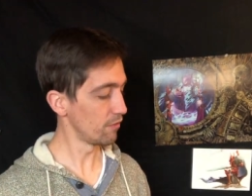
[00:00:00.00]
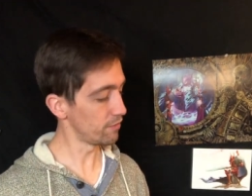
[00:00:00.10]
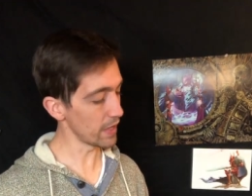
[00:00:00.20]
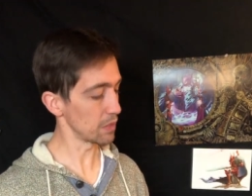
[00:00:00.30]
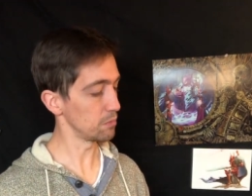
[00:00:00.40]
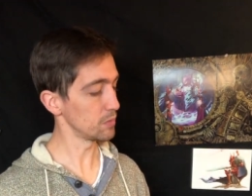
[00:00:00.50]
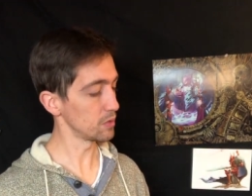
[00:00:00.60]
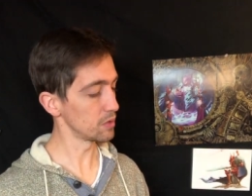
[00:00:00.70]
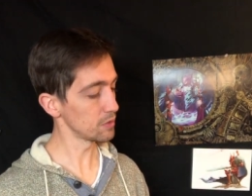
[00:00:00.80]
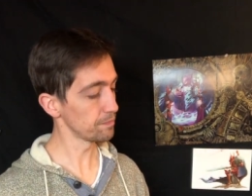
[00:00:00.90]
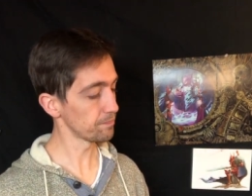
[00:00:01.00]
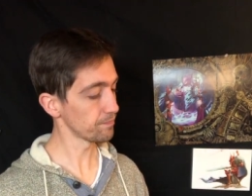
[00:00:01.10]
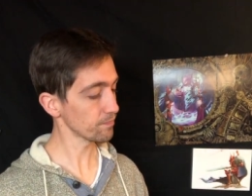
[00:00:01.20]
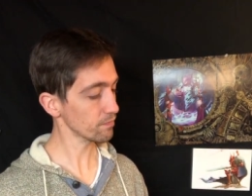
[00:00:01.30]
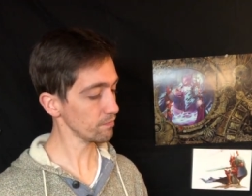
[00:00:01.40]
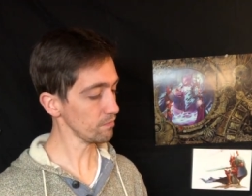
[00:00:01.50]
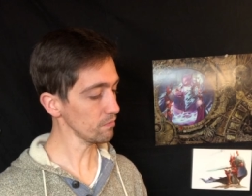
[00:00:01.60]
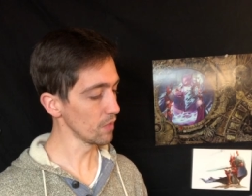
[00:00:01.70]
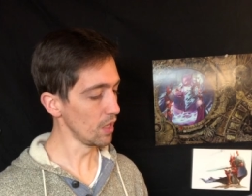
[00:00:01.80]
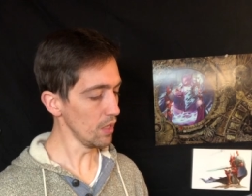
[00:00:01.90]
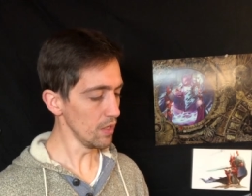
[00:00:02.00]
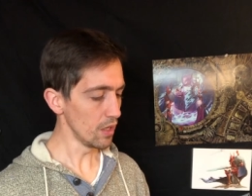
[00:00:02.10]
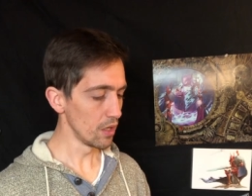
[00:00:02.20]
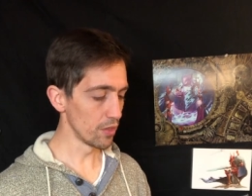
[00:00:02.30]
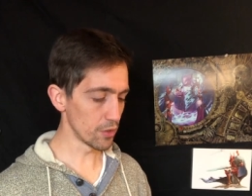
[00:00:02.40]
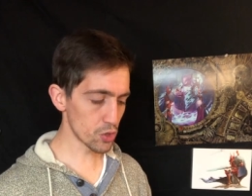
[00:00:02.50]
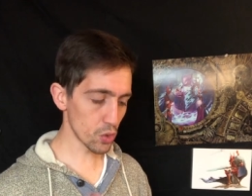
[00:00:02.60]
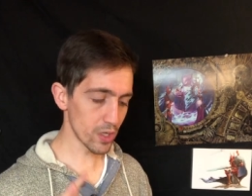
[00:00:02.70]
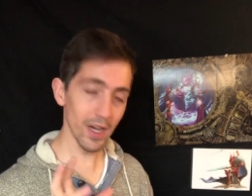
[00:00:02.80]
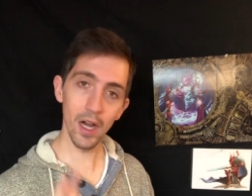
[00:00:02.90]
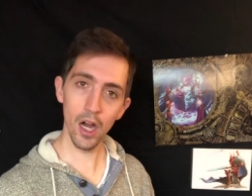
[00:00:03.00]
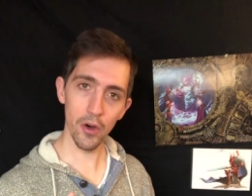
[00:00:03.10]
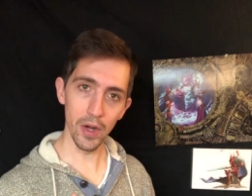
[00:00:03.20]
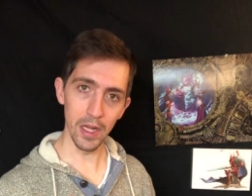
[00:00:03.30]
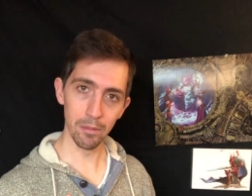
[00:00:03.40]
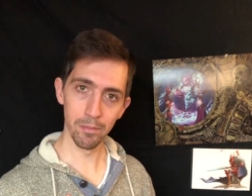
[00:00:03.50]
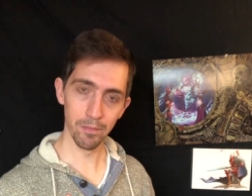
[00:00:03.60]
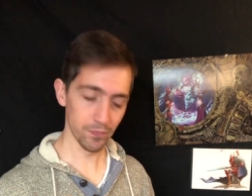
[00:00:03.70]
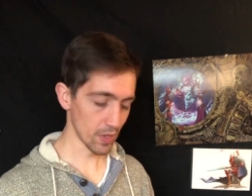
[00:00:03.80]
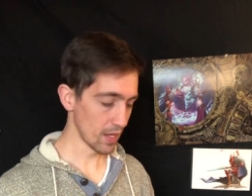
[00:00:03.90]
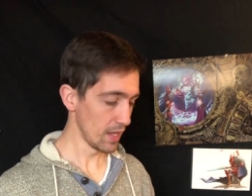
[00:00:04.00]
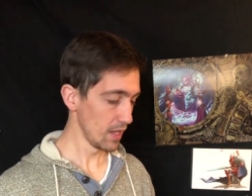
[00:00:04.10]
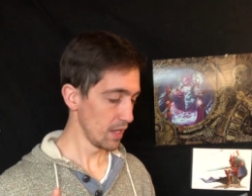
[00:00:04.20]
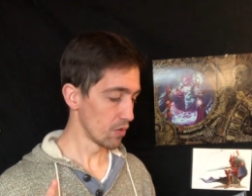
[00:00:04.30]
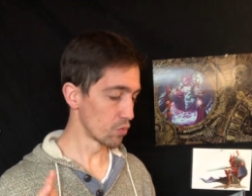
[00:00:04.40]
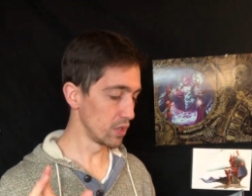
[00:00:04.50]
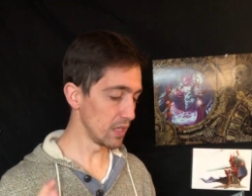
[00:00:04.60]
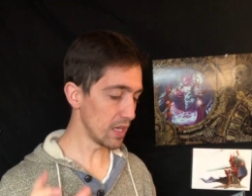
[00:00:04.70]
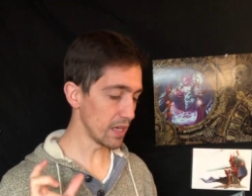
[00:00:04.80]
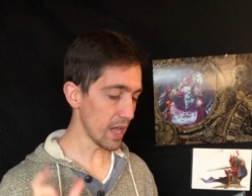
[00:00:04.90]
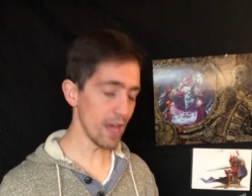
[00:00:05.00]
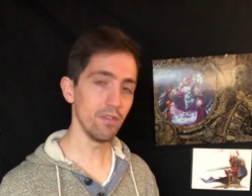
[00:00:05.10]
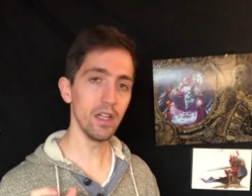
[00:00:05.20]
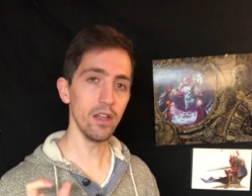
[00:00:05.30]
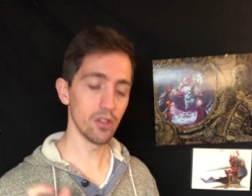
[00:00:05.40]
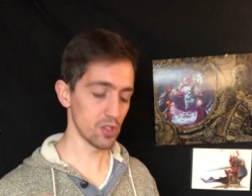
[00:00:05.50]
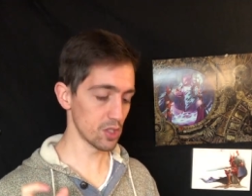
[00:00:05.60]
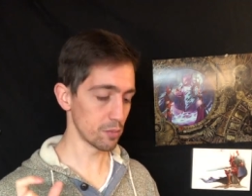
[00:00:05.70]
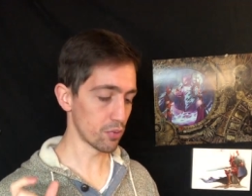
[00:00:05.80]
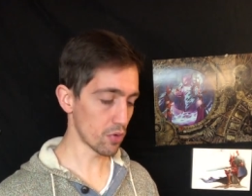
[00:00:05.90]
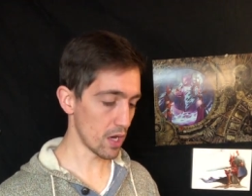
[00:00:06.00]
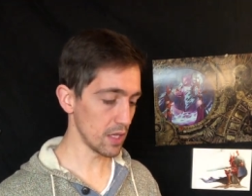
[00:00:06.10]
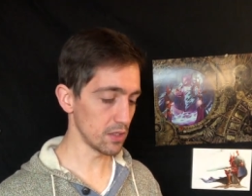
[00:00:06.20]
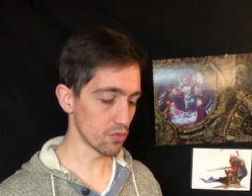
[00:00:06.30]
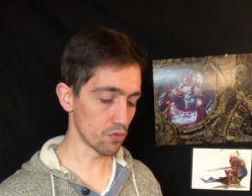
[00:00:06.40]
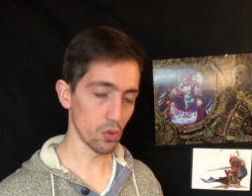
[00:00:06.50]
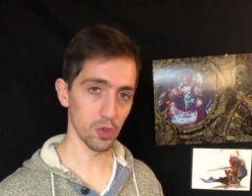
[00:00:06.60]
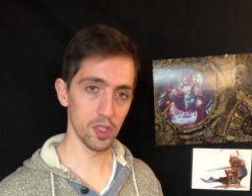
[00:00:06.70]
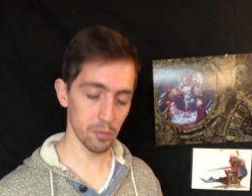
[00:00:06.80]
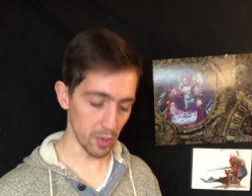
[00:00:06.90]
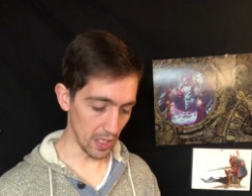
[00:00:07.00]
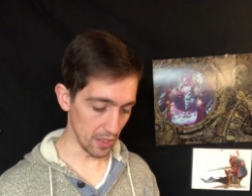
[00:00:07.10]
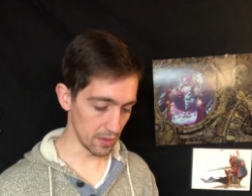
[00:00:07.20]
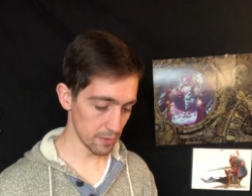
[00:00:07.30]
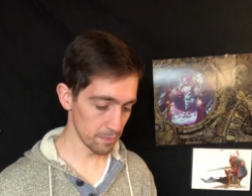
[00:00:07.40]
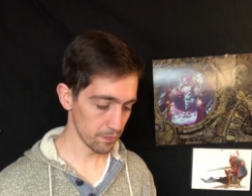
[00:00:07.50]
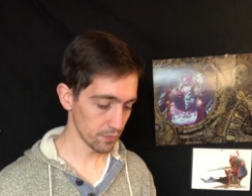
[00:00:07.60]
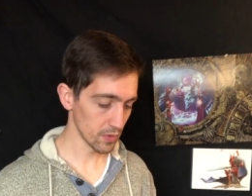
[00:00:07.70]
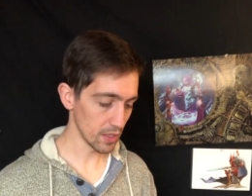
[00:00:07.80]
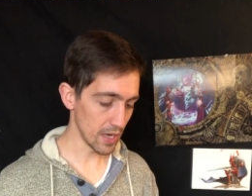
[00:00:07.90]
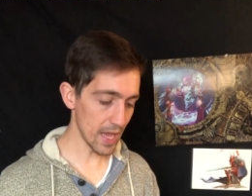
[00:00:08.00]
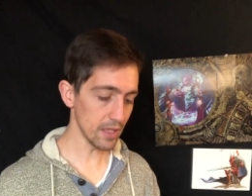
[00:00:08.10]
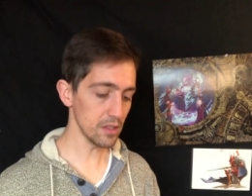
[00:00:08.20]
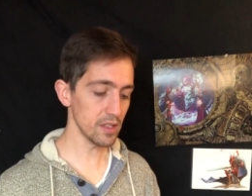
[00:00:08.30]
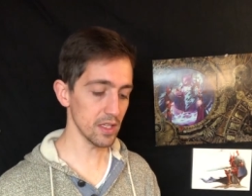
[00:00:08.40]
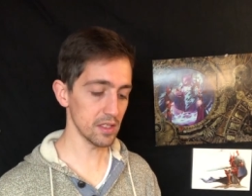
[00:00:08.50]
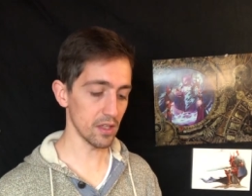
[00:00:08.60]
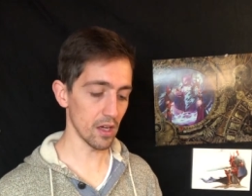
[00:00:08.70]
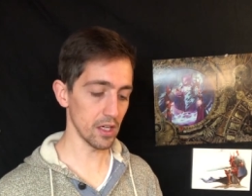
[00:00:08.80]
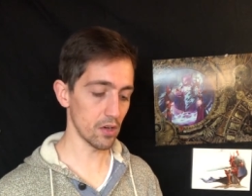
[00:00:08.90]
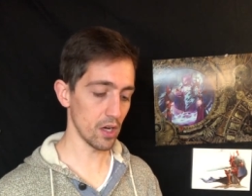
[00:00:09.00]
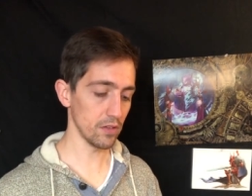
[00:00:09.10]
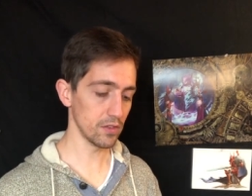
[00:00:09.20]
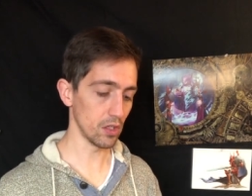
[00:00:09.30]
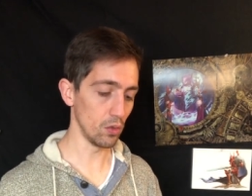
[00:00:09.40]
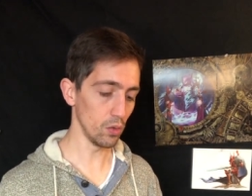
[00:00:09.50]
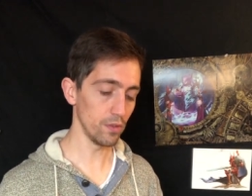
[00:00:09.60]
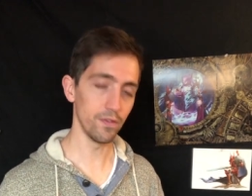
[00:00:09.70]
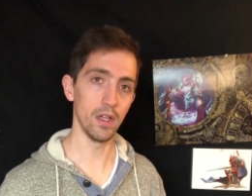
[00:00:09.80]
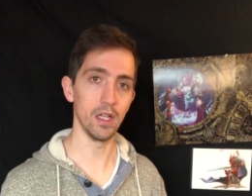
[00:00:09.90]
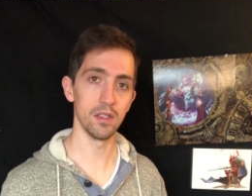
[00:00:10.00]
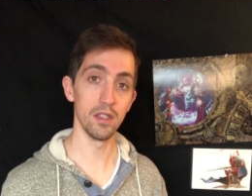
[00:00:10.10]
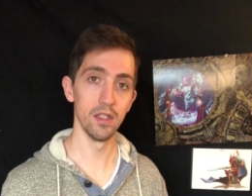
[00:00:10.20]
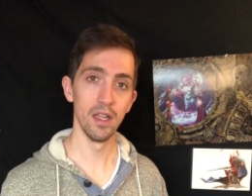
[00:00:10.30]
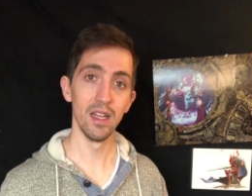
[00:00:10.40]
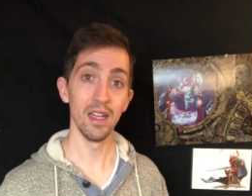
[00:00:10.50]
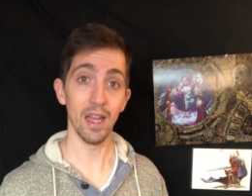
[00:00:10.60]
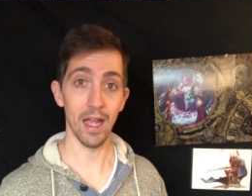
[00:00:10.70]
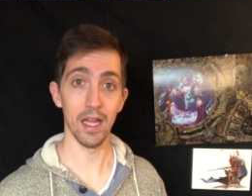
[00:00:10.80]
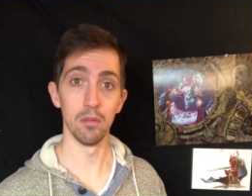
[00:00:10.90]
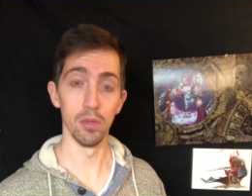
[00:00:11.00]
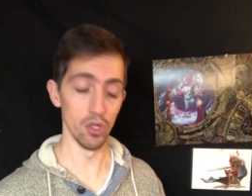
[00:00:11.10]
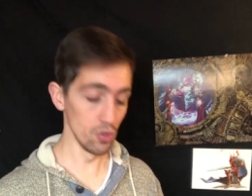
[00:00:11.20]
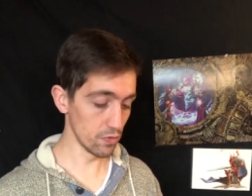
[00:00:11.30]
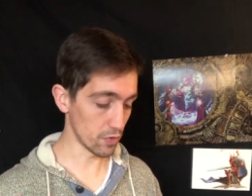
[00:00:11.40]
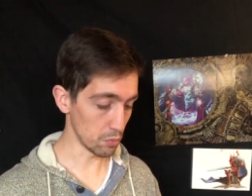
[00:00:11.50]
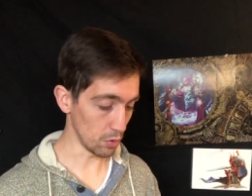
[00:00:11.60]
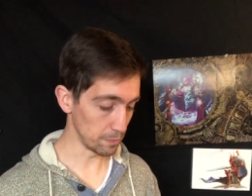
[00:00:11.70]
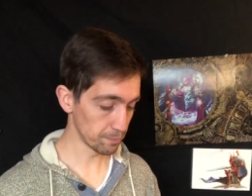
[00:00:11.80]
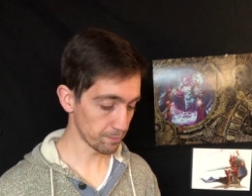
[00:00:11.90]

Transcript: Venoms. The Drukhari rely heavily on surprise and raw speed, and hence their skycraft are all fast and maneuverable.